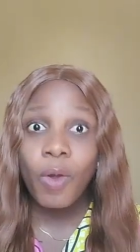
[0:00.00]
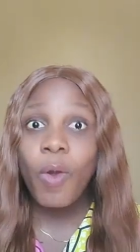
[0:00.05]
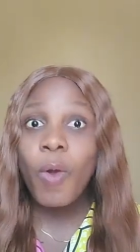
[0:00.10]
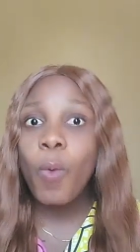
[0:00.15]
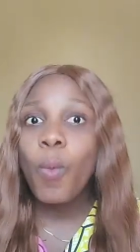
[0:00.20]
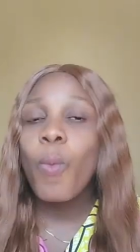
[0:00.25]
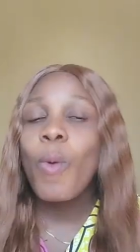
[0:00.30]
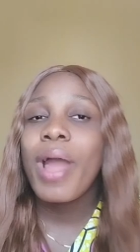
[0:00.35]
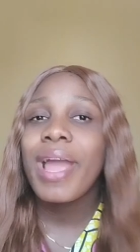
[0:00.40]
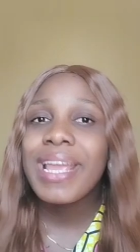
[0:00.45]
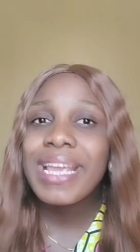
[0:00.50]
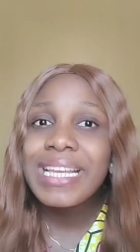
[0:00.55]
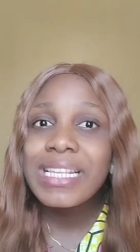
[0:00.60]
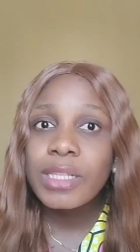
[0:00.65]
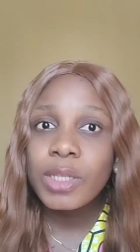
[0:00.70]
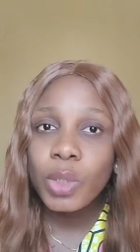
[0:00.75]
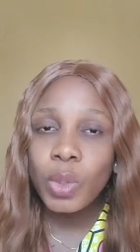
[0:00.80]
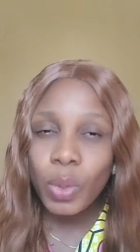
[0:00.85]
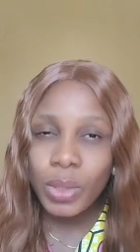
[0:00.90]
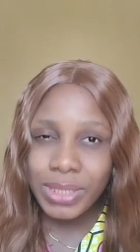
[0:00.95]
or why
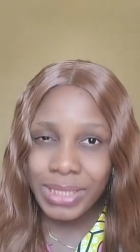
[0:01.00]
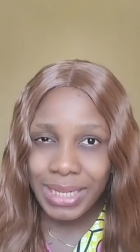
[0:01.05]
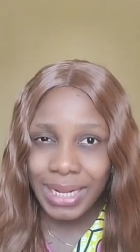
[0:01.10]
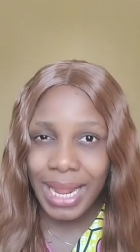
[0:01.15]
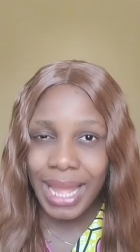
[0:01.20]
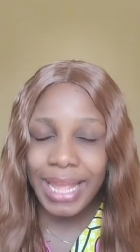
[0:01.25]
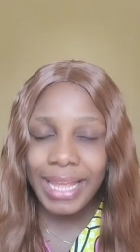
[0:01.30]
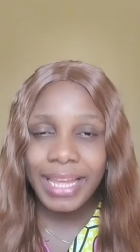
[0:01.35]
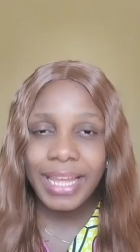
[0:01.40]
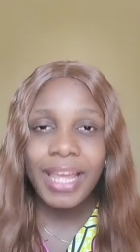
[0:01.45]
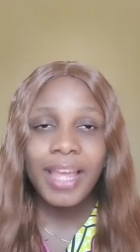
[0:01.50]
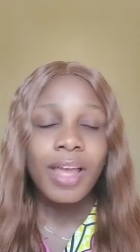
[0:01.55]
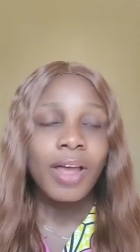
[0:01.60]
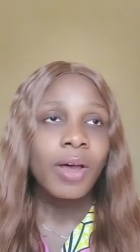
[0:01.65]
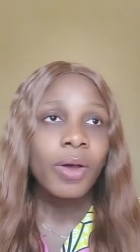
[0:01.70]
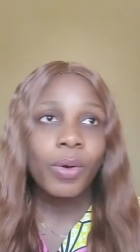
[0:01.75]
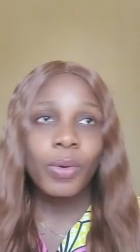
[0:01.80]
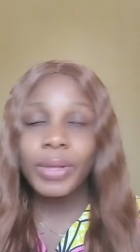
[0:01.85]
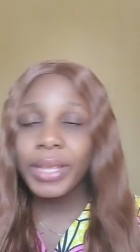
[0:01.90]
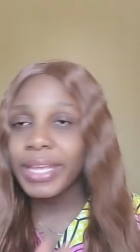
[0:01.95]
it looks like
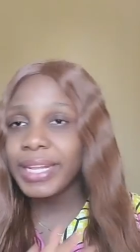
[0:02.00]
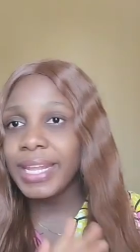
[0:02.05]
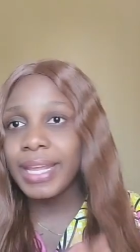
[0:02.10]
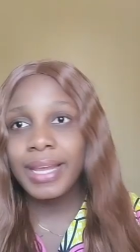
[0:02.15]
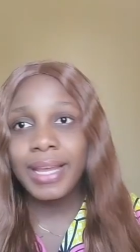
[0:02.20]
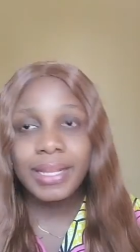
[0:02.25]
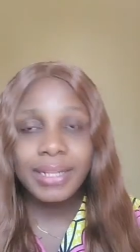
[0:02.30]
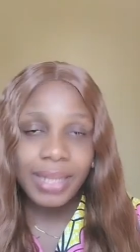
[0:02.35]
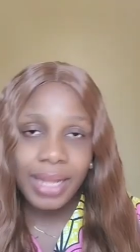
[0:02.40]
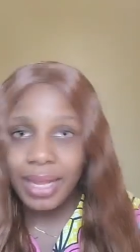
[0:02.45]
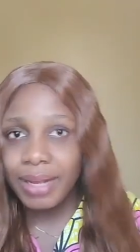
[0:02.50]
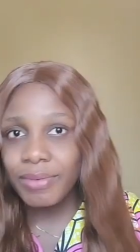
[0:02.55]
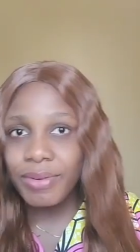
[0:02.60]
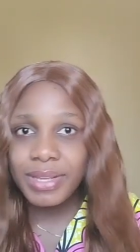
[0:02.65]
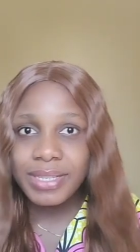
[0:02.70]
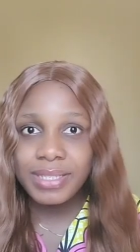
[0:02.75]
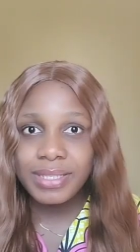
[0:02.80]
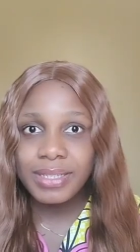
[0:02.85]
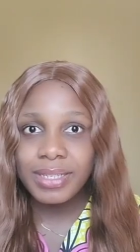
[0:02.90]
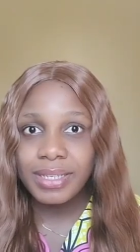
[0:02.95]
okay they can
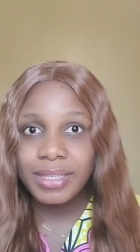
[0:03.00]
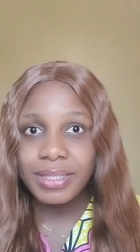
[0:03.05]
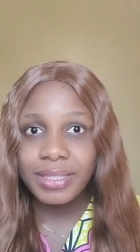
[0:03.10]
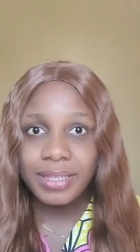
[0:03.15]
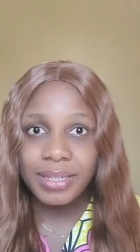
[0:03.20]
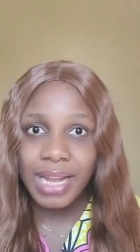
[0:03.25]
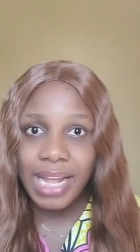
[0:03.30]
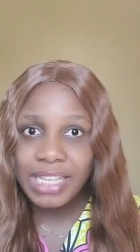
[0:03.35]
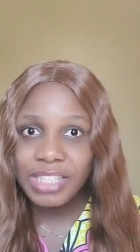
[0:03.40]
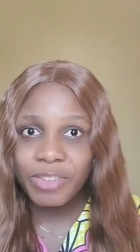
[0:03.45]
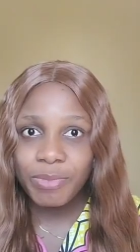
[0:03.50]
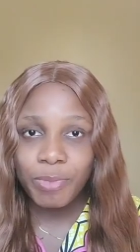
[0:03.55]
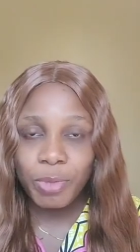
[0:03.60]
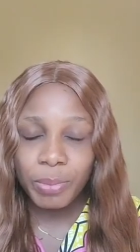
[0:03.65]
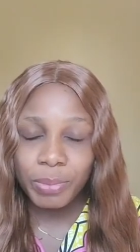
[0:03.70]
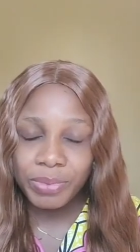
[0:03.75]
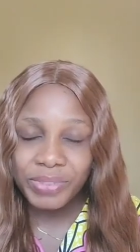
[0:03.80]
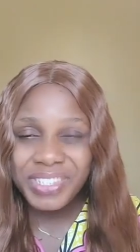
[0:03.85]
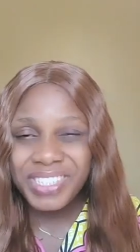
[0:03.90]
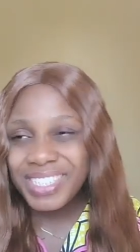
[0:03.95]
arrest the, the likes of
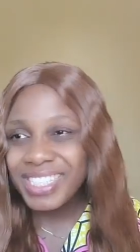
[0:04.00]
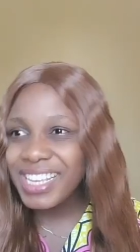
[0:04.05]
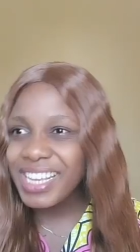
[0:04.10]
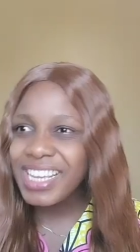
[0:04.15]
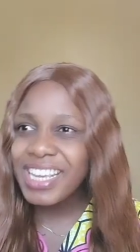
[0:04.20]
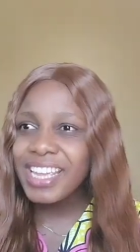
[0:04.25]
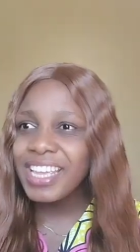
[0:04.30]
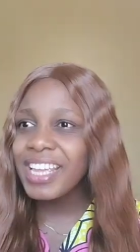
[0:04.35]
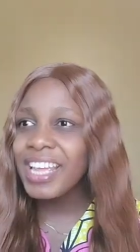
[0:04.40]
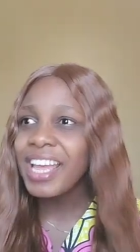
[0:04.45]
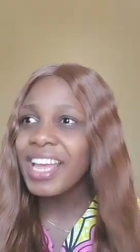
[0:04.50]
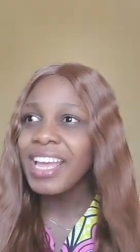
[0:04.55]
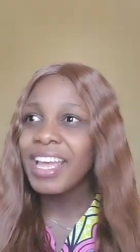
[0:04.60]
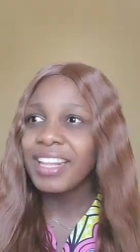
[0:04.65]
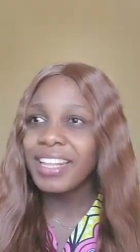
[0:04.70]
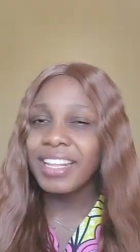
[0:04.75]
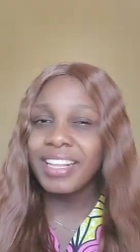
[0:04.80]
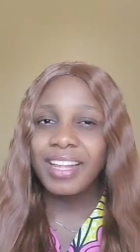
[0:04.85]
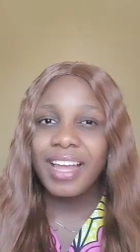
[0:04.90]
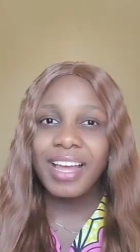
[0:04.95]
Bobrisky,
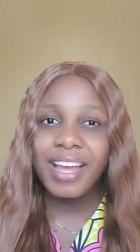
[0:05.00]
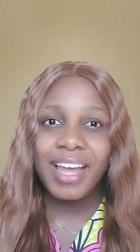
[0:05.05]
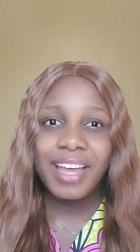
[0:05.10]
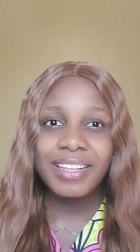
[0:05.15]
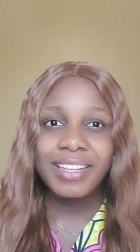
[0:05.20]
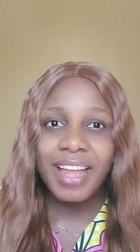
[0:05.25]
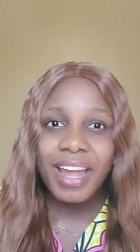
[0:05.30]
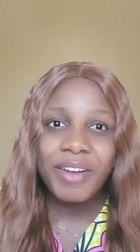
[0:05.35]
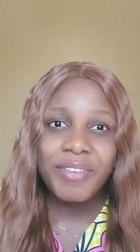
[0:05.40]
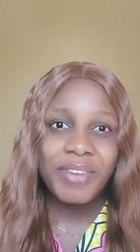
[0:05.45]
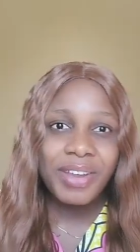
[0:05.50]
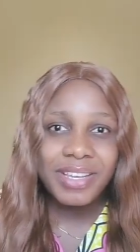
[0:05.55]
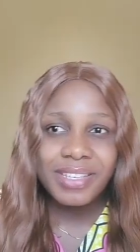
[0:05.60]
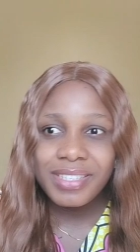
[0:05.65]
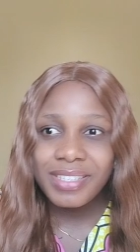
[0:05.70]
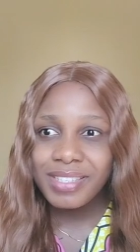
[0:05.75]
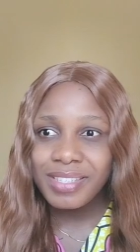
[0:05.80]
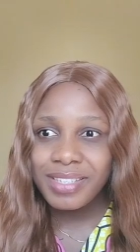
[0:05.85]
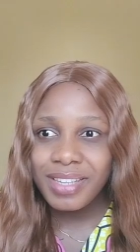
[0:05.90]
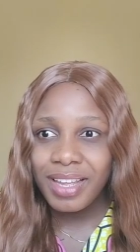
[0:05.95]
they can
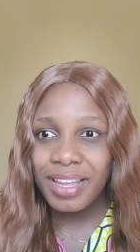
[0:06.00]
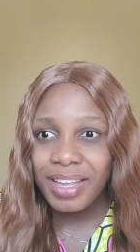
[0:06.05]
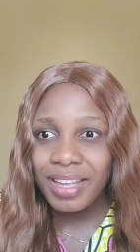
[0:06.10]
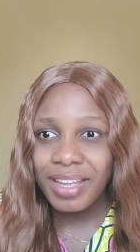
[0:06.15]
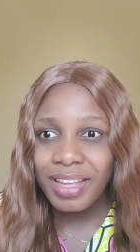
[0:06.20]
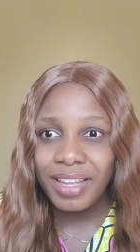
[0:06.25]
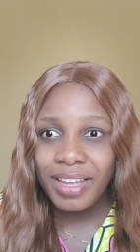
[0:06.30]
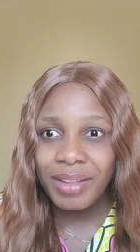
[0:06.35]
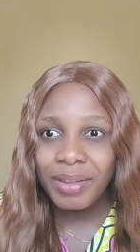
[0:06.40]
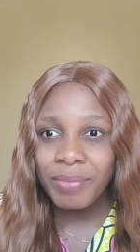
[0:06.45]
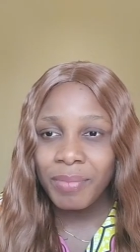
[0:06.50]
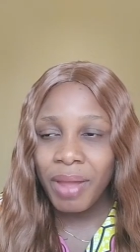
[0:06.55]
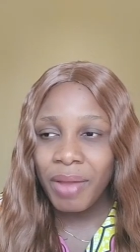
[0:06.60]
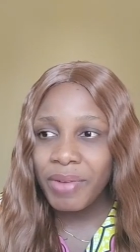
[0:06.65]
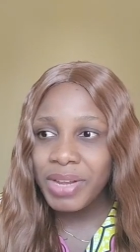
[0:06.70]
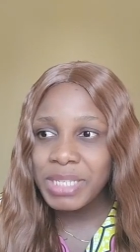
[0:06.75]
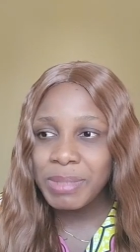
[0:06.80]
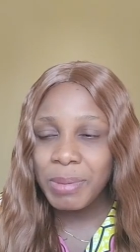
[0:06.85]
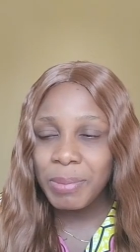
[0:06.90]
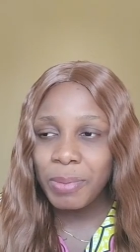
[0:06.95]
arrest uh,
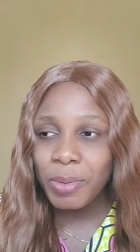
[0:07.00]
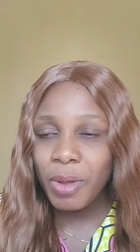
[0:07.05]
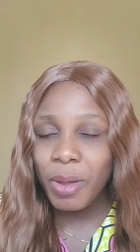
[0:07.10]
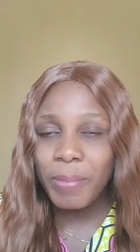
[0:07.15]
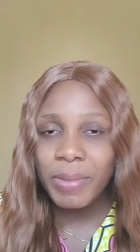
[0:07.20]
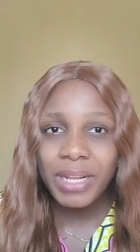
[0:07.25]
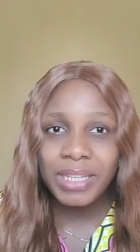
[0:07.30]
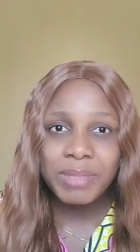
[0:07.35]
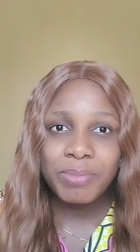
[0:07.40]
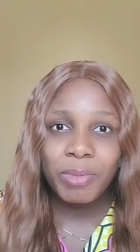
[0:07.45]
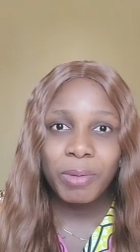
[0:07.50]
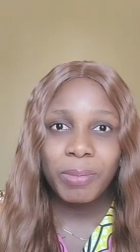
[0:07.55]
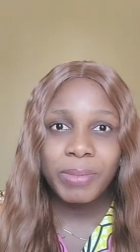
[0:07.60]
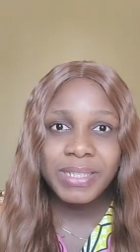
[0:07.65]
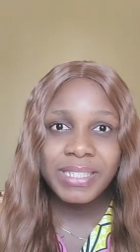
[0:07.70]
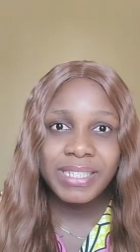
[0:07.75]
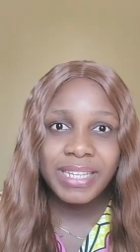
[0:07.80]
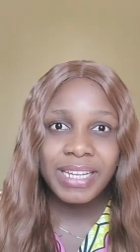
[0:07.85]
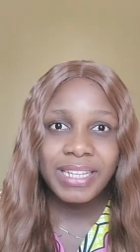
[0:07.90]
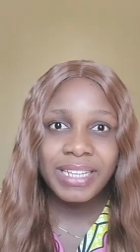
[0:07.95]
arrest people coming out the
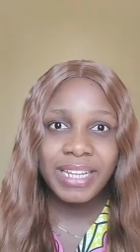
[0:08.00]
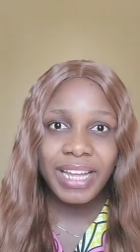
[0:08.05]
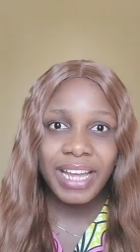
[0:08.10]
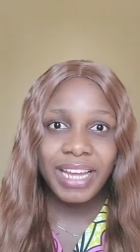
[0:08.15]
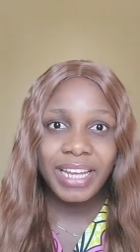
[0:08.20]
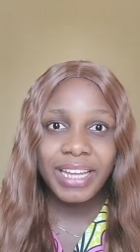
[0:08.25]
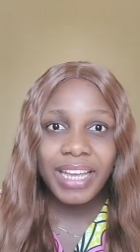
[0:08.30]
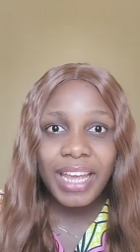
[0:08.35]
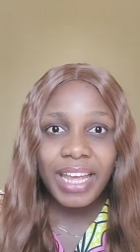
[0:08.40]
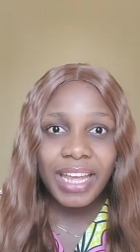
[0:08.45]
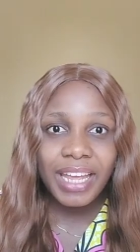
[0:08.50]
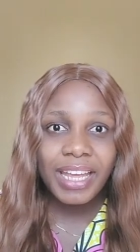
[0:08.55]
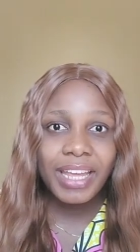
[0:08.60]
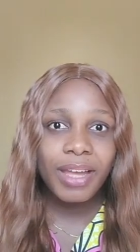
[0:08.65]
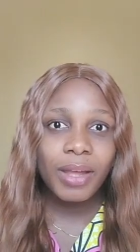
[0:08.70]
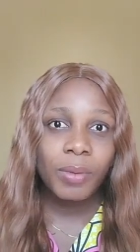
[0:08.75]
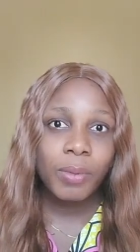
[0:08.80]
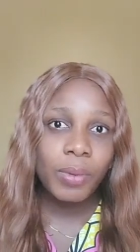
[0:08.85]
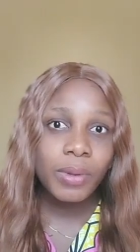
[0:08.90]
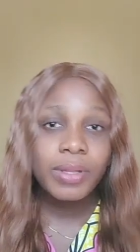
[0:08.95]
public saying they are
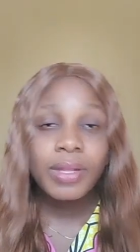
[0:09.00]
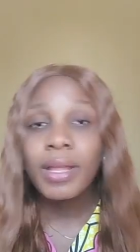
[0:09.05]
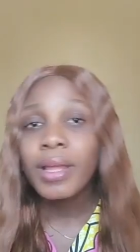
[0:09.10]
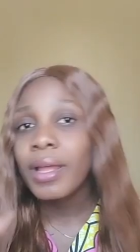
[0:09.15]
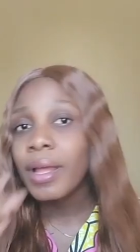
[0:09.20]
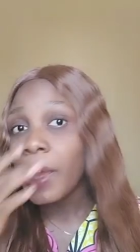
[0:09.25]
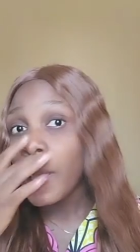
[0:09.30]
gay and what